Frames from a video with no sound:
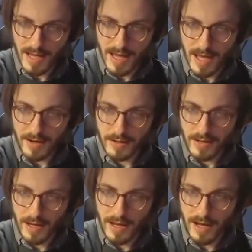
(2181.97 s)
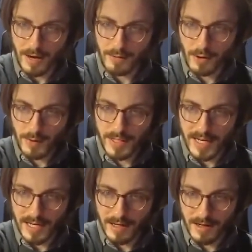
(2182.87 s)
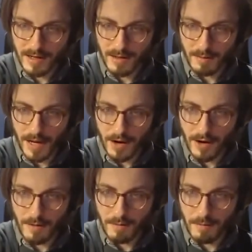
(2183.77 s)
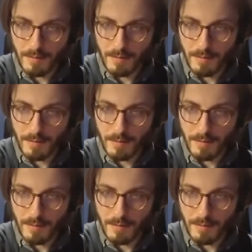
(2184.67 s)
and I rotate my arm